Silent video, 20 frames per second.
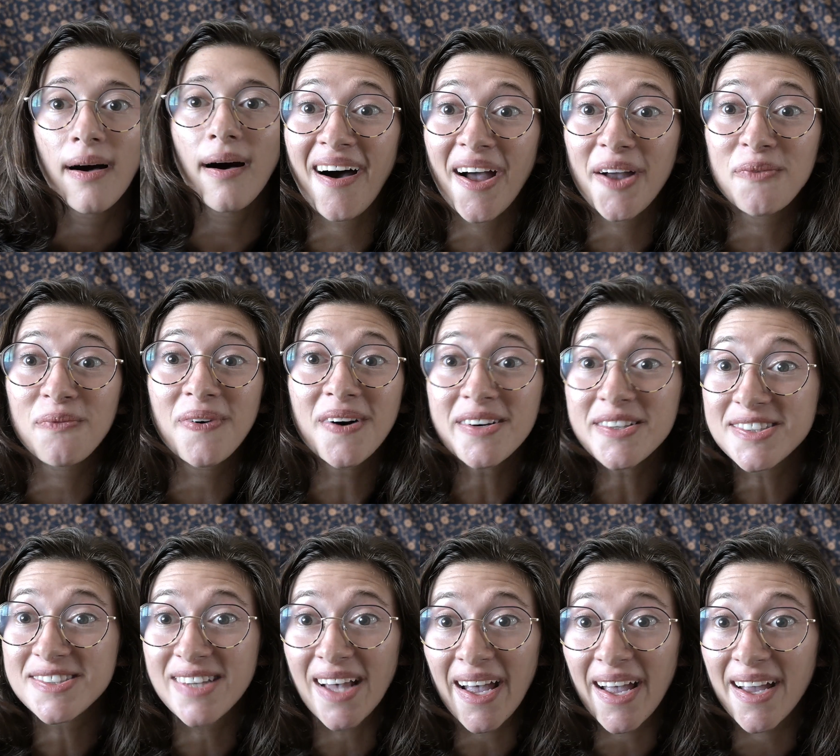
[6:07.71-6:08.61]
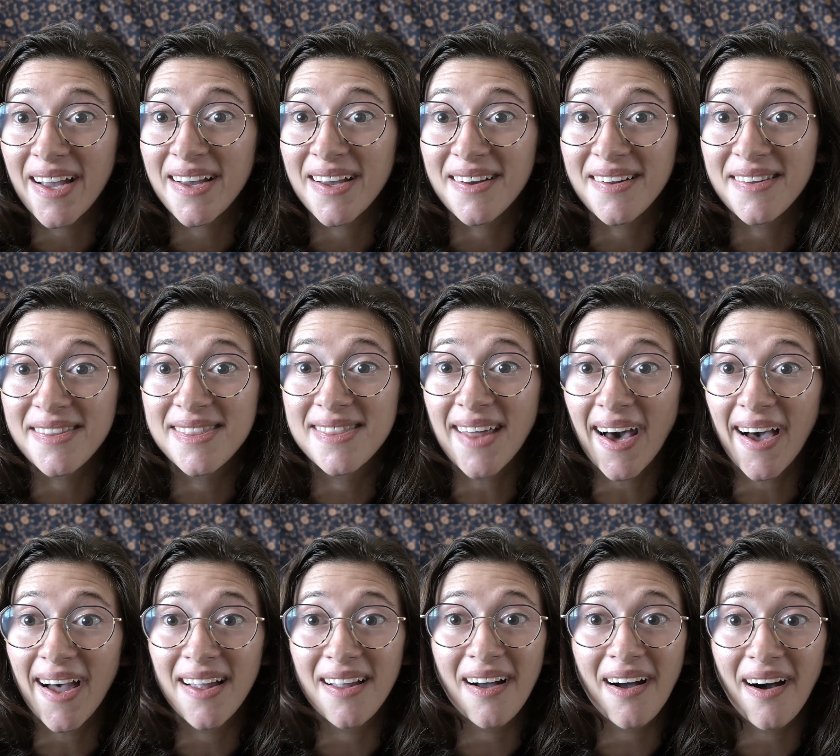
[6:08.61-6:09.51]
I will say
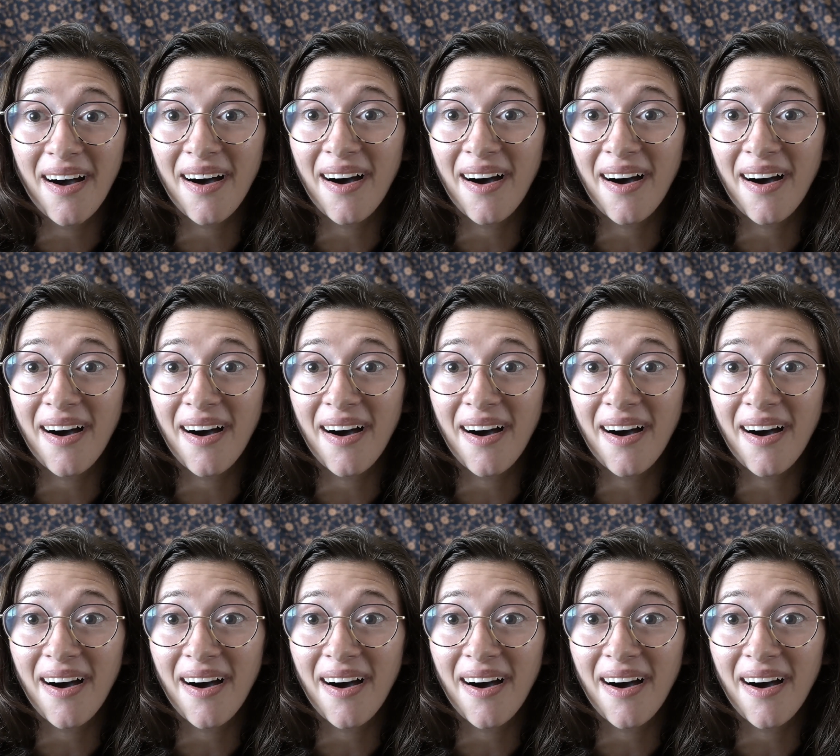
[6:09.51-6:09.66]
that